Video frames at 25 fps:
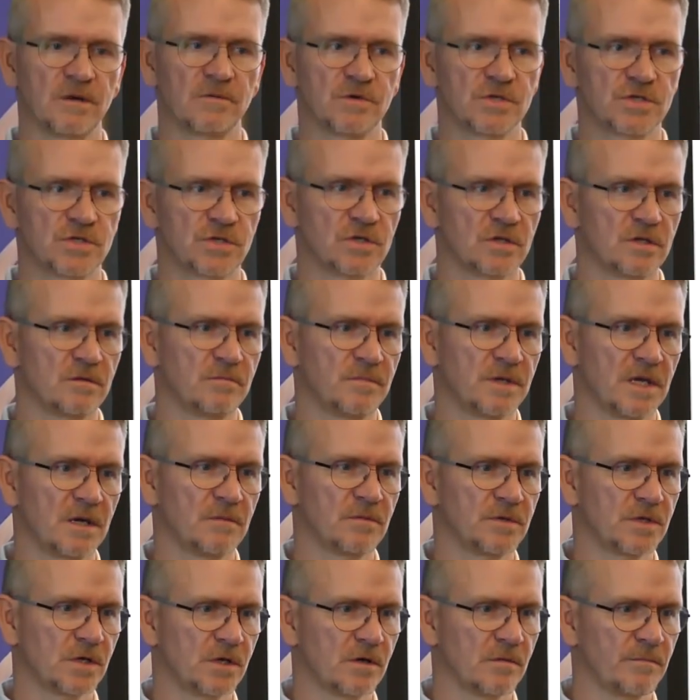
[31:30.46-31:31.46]
we shouldn't be
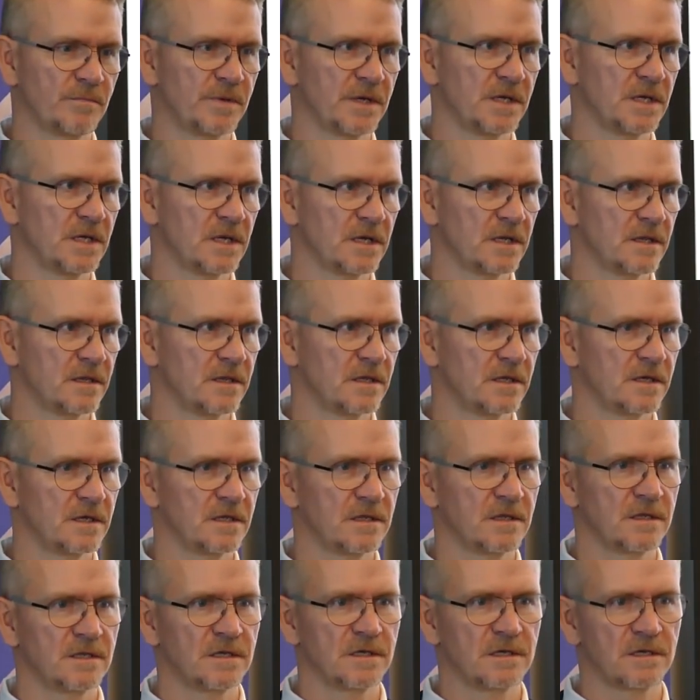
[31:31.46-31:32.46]
able to compete
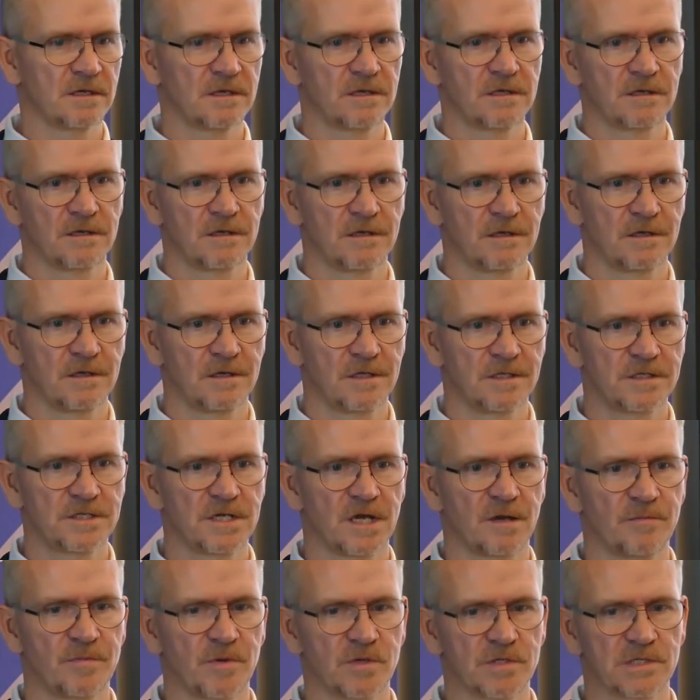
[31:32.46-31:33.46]
in the
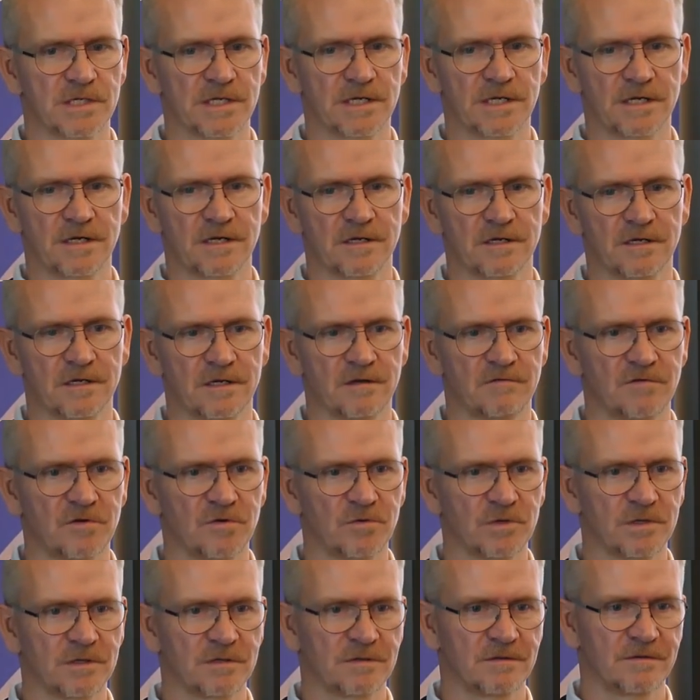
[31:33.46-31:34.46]
Champions League, if you
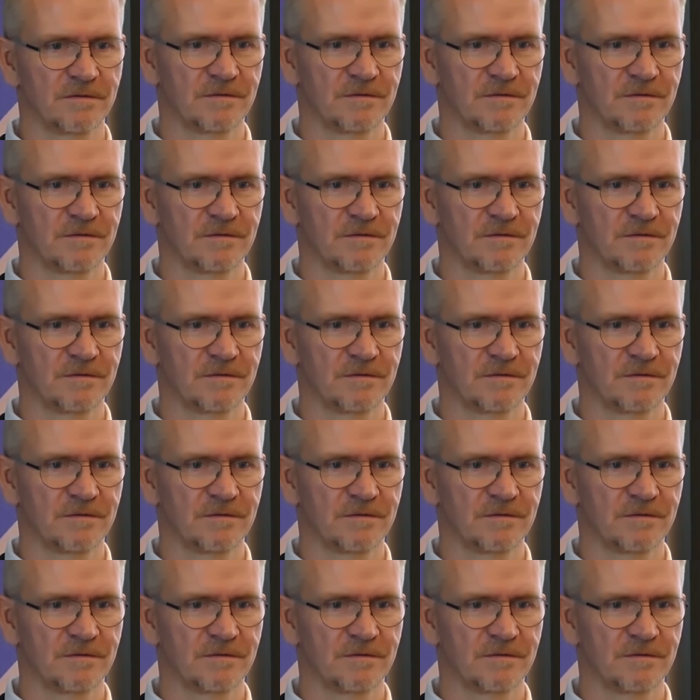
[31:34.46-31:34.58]
will.